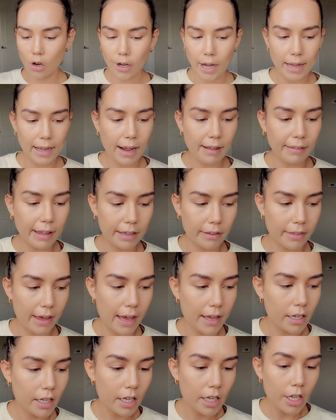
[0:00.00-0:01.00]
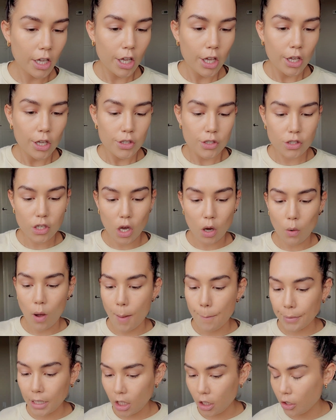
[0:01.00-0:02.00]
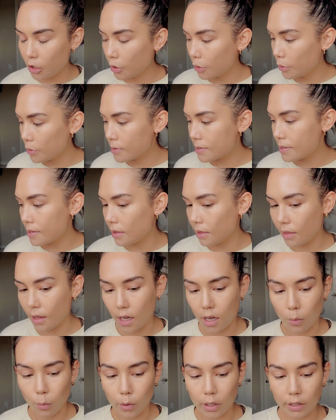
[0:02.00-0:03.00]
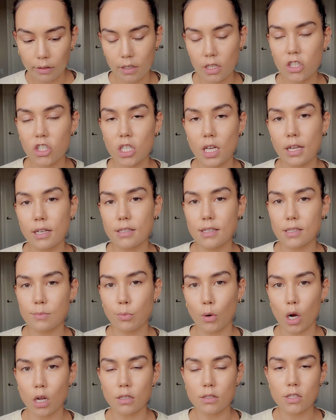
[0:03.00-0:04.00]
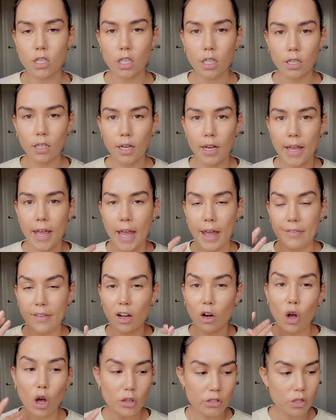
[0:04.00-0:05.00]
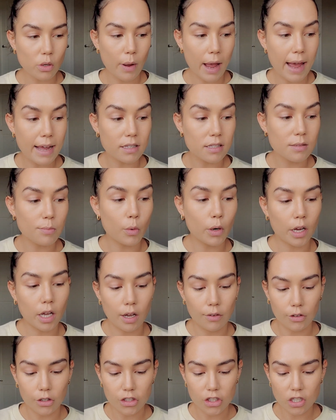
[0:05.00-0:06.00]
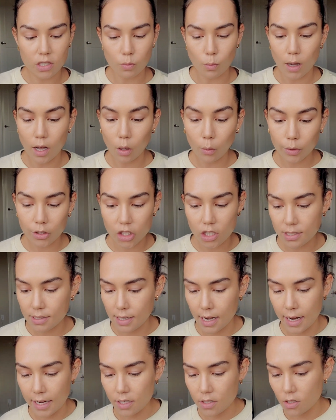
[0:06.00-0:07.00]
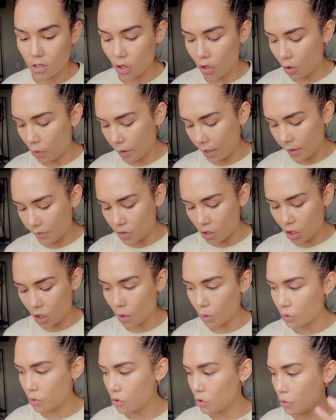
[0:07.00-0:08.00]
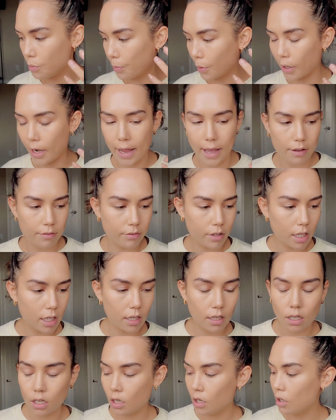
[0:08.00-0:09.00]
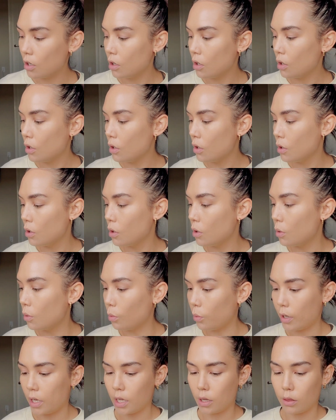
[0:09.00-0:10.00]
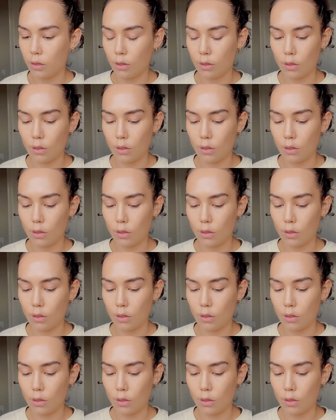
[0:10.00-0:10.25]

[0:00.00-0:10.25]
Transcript: right, I like that. So I'm gonna use uh, one of these shades as bronzer and that'll also add some more coverage as well, which is nice. So you don't have to go super heavy with